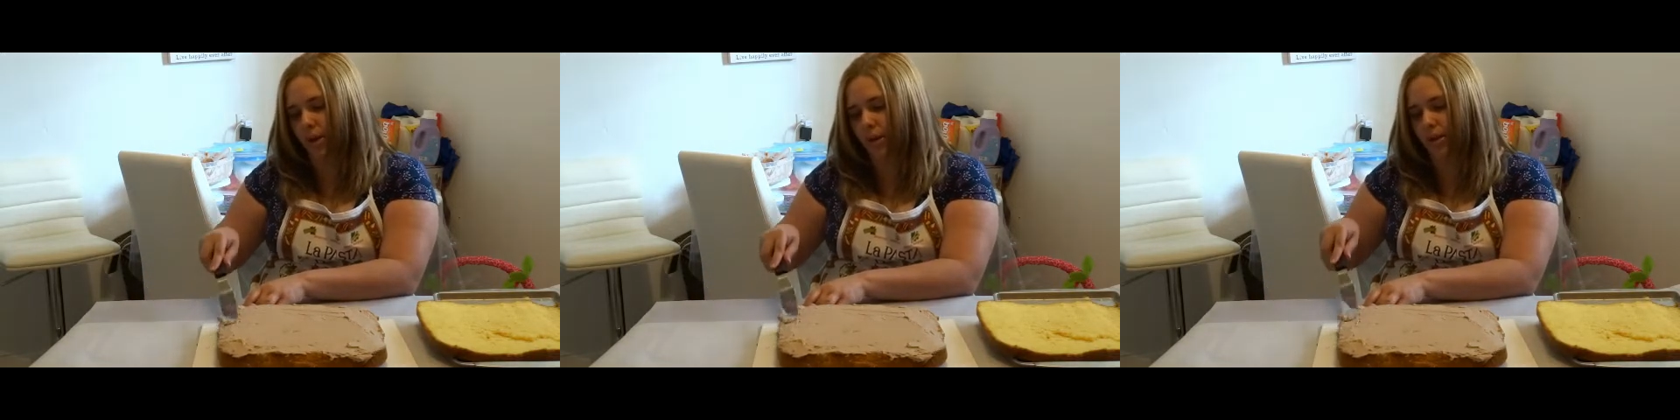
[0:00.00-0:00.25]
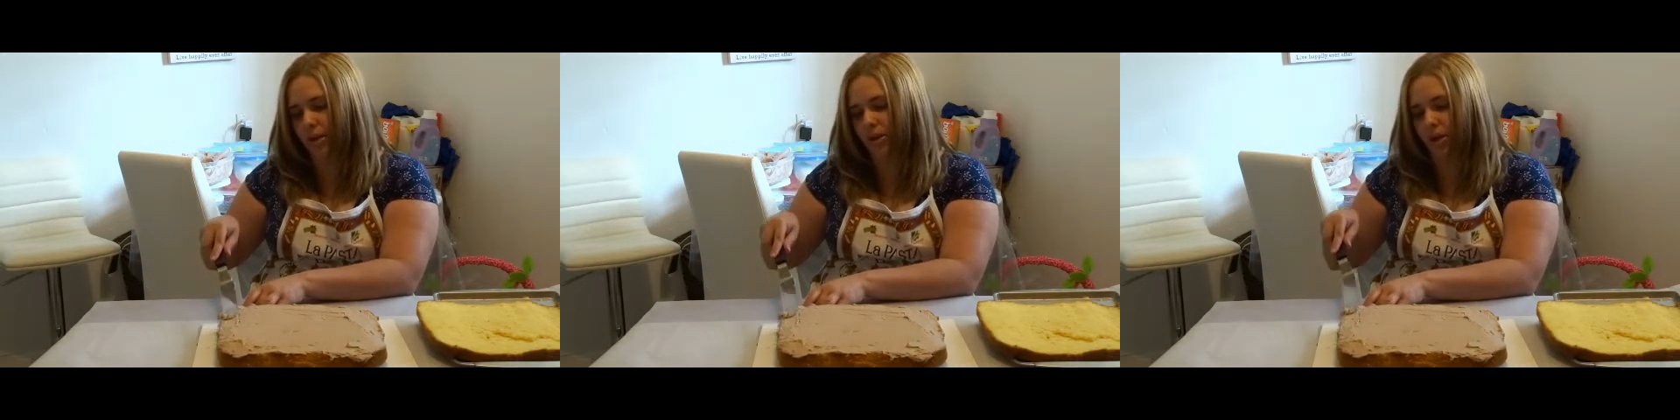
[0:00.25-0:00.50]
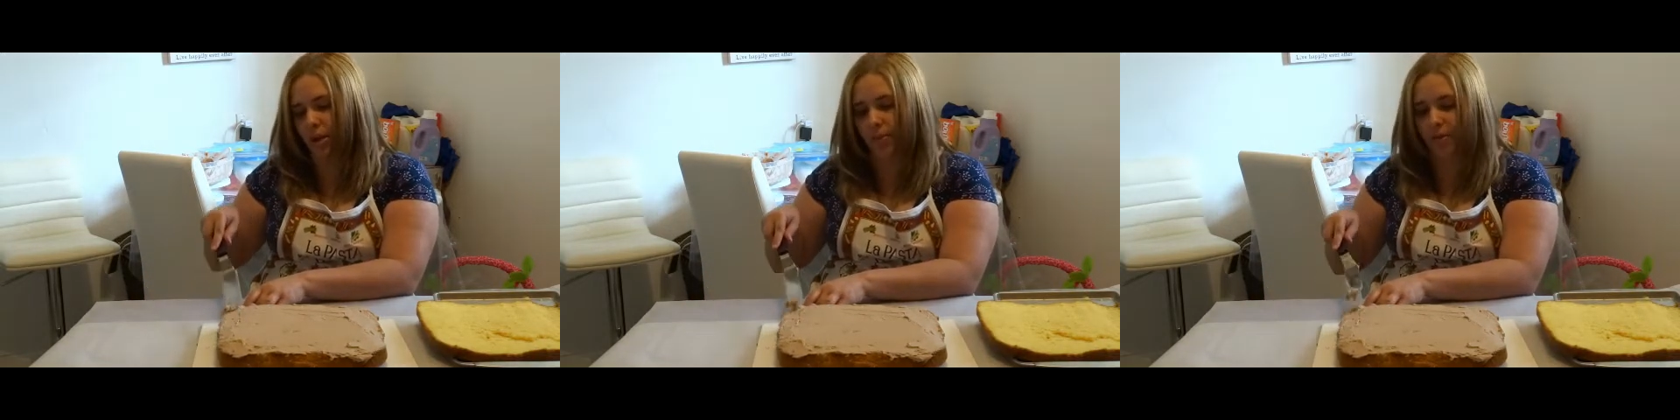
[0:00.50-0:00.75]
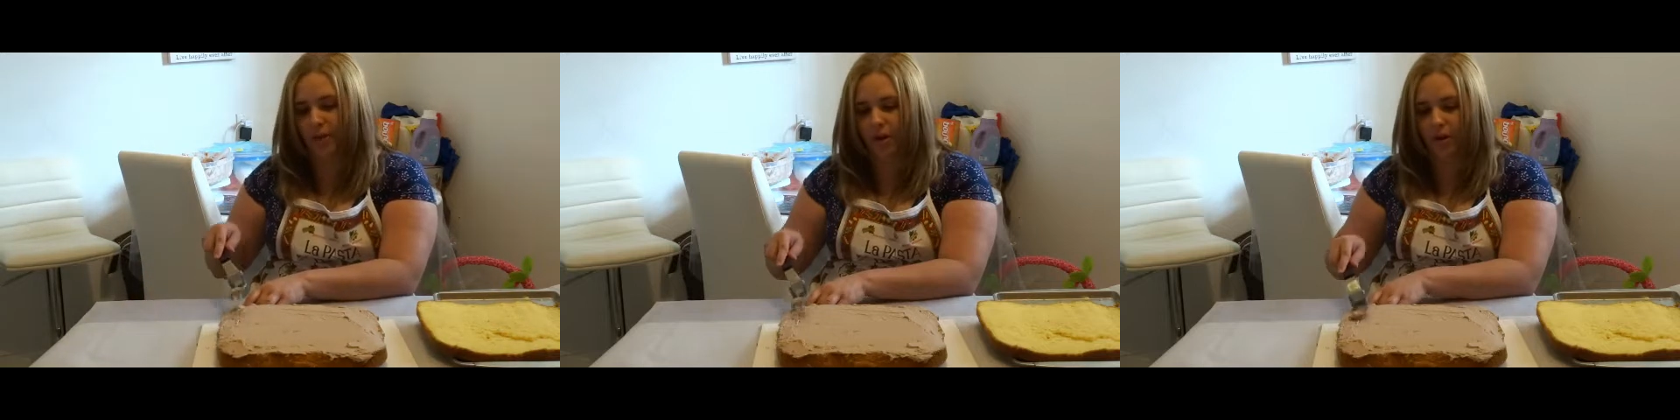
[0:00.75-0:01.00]
the shape
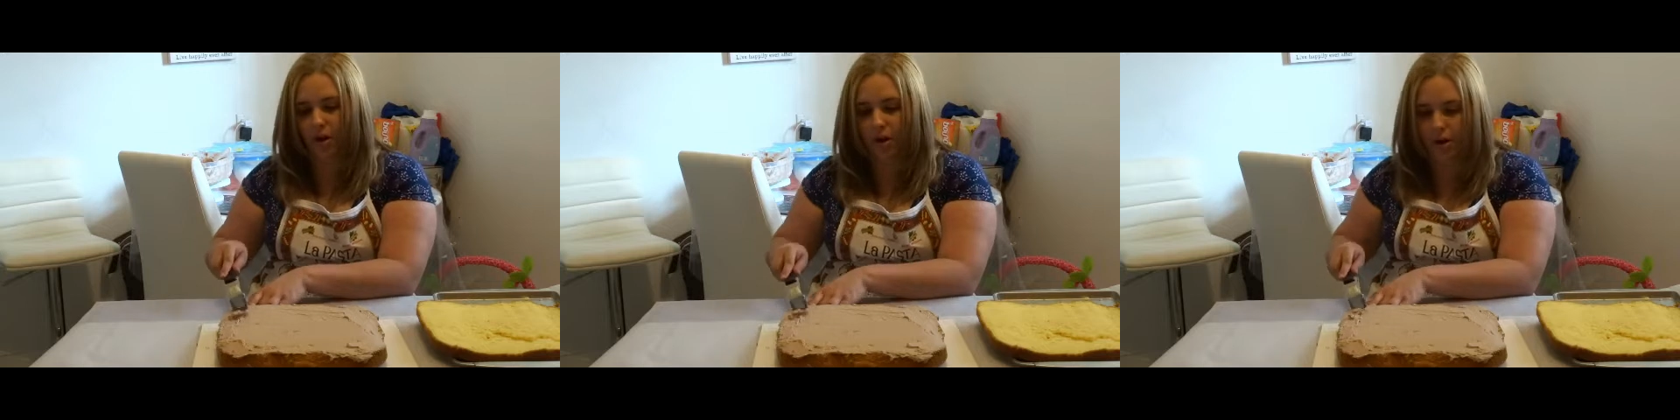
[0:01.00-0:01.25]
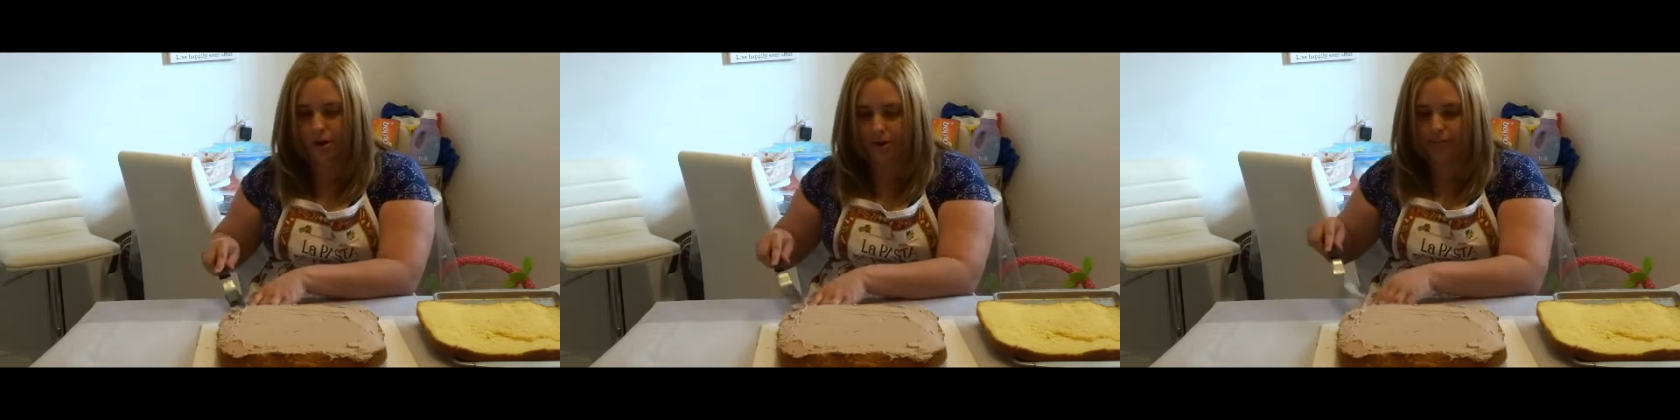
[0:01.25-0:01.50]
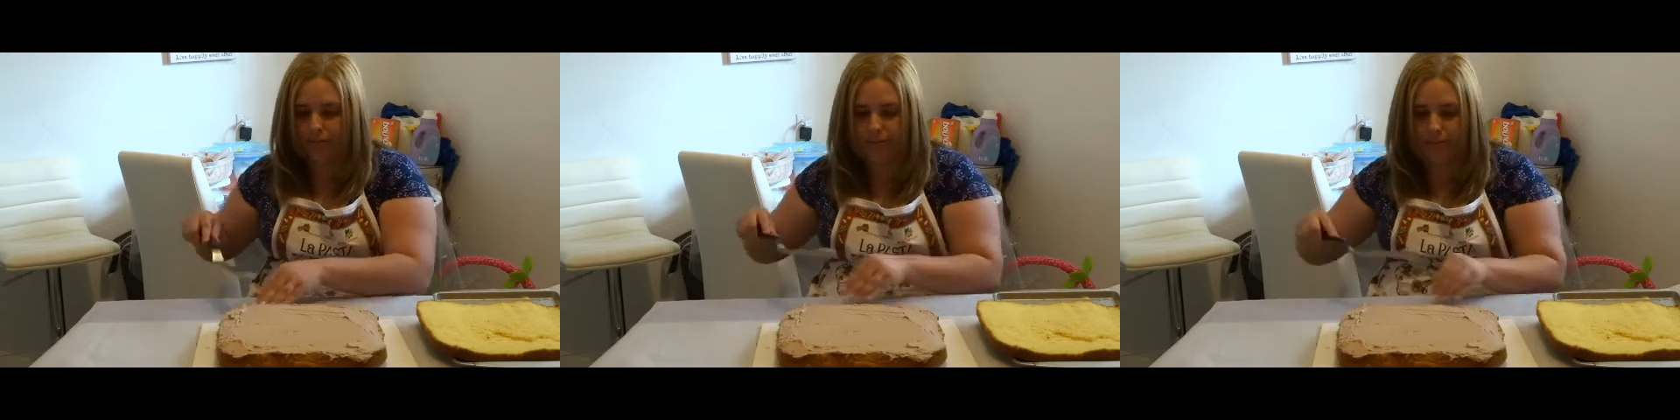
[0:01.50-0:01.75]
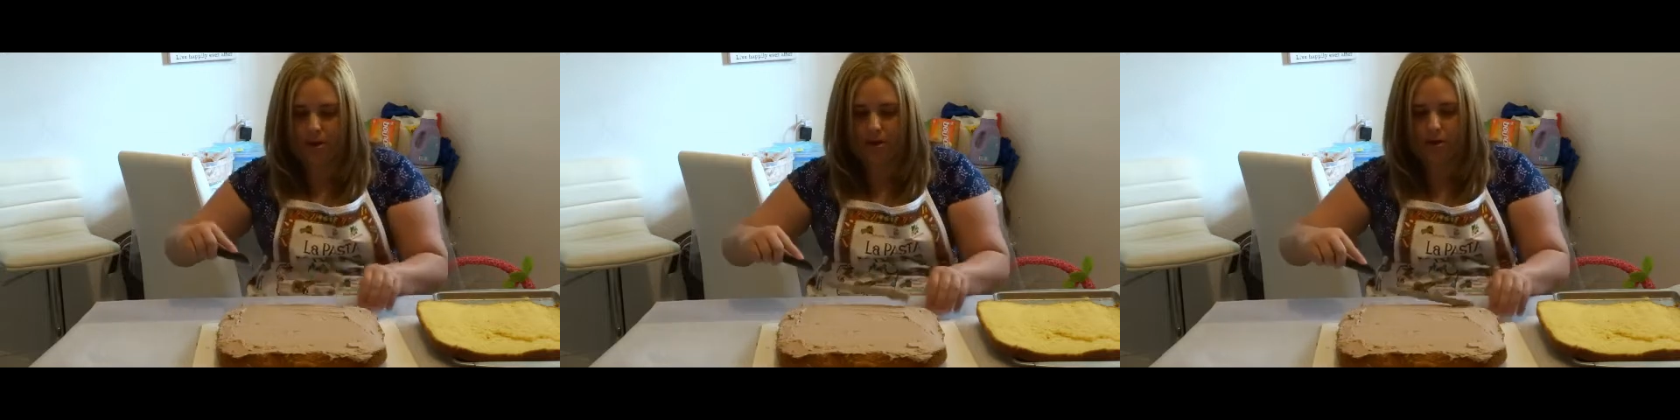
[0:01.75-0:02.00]
of a car,
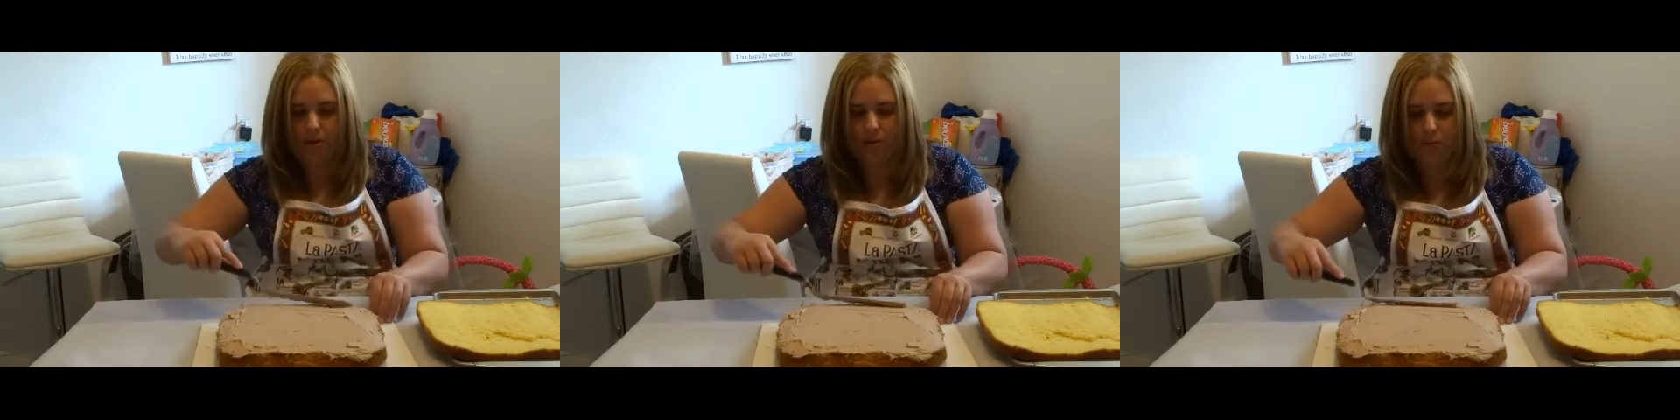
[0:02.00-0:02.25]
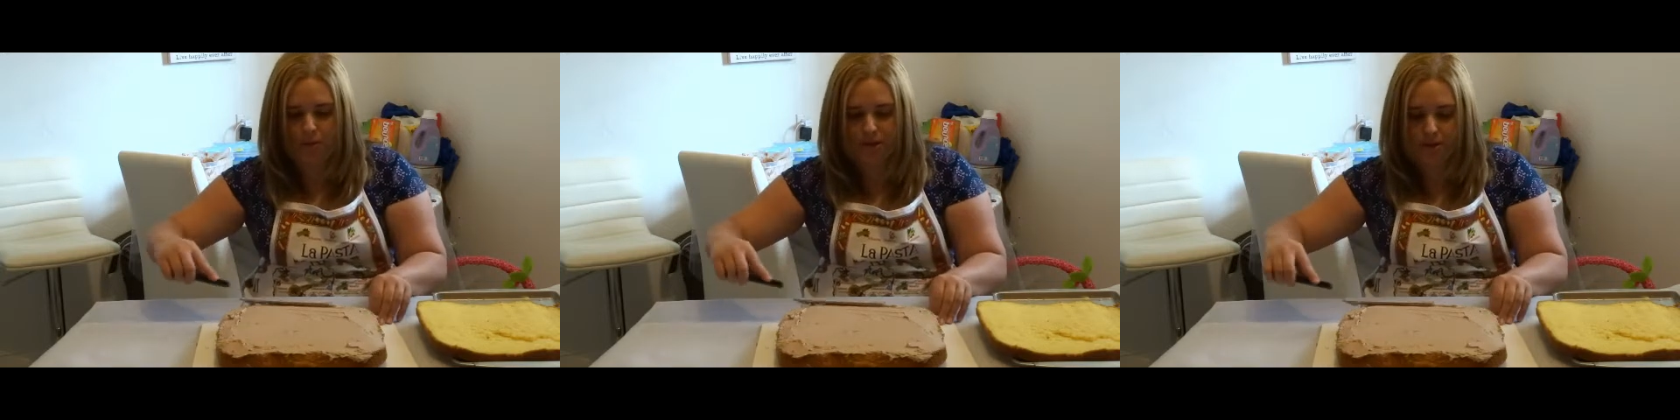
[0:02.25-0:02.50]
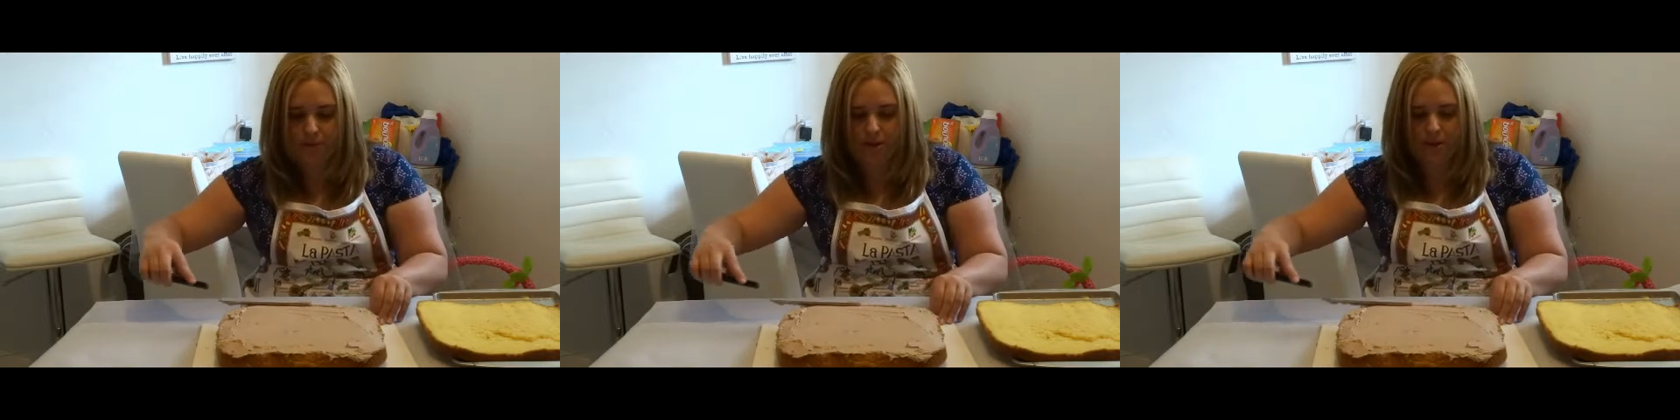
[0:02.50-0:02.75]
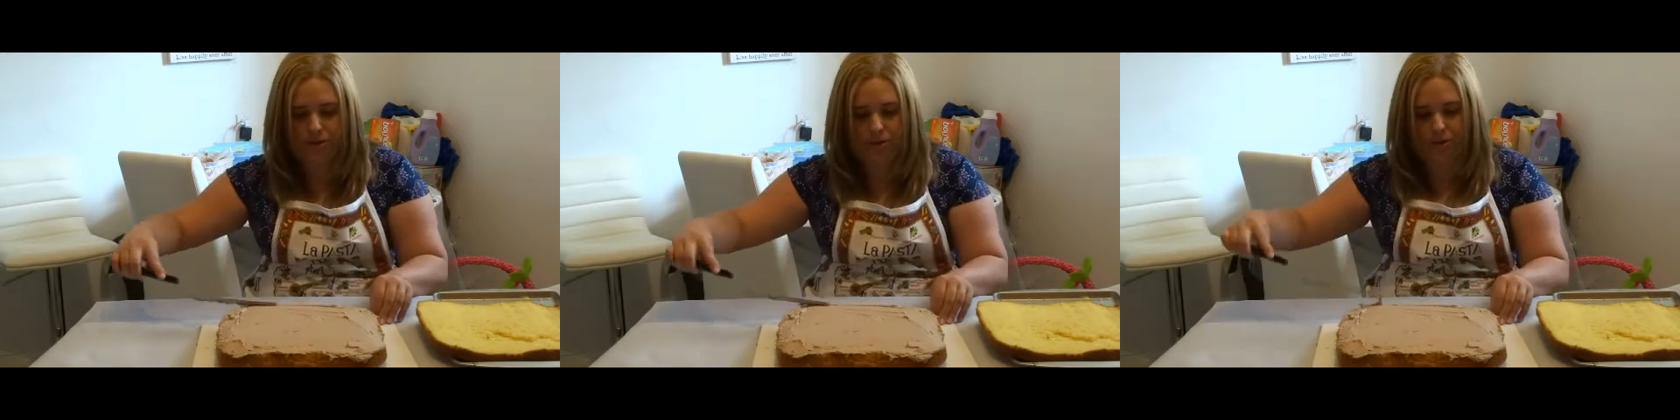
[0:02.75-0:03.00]
which I'm going to
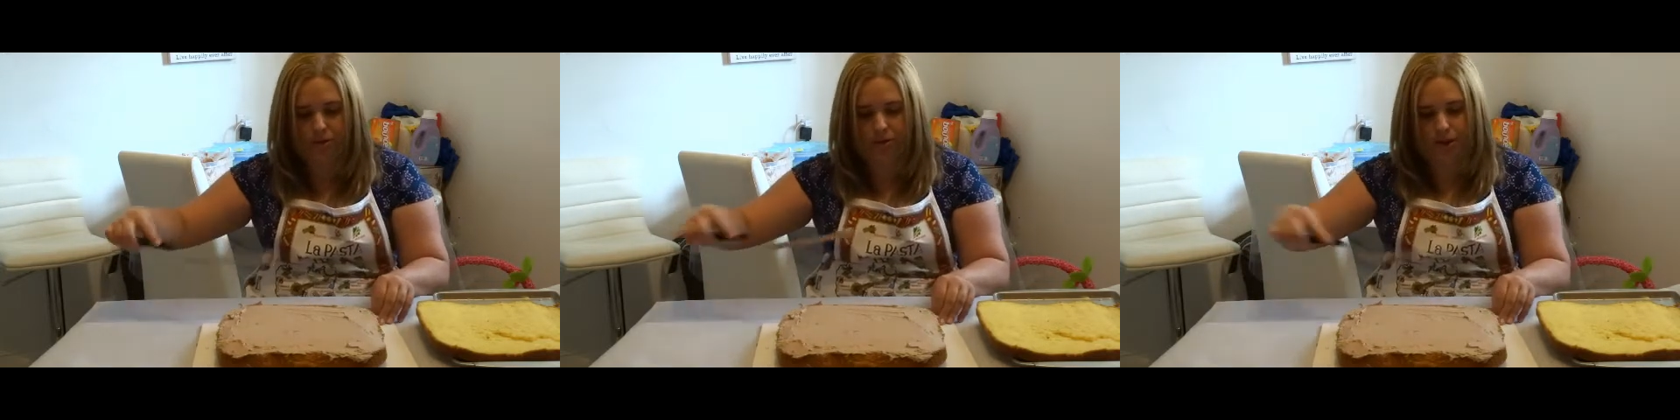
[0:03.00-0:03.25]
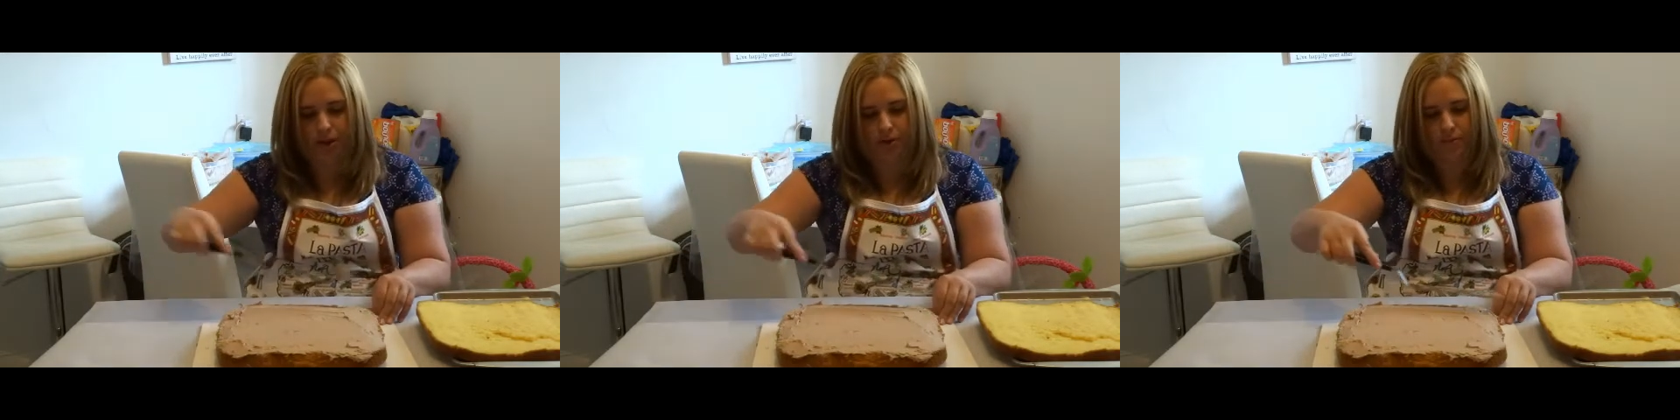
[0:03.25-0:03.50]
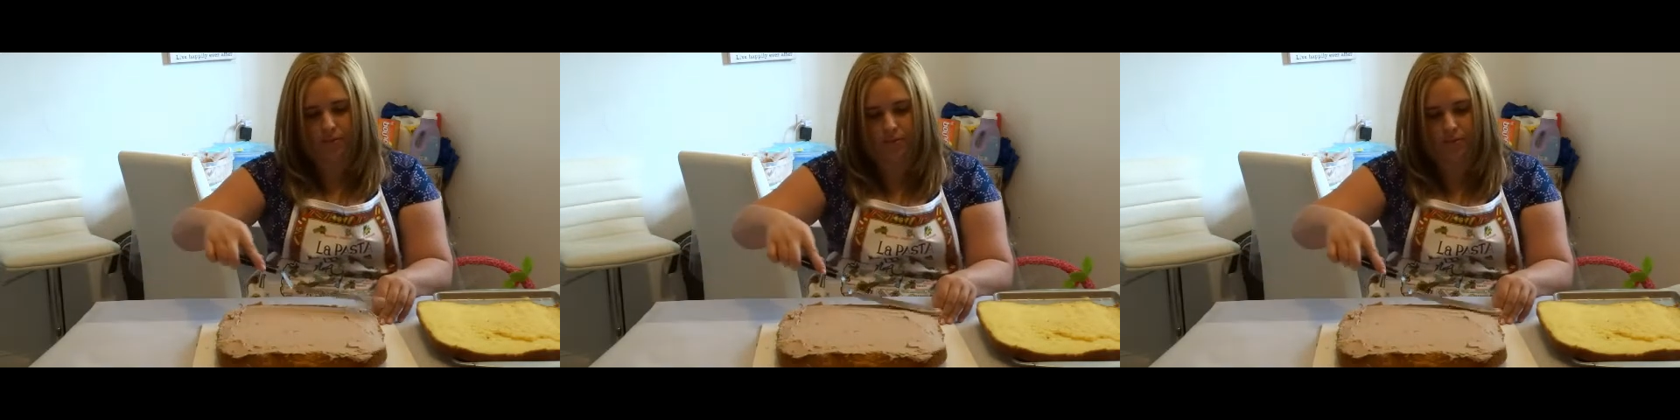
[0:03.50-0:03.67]
show you now.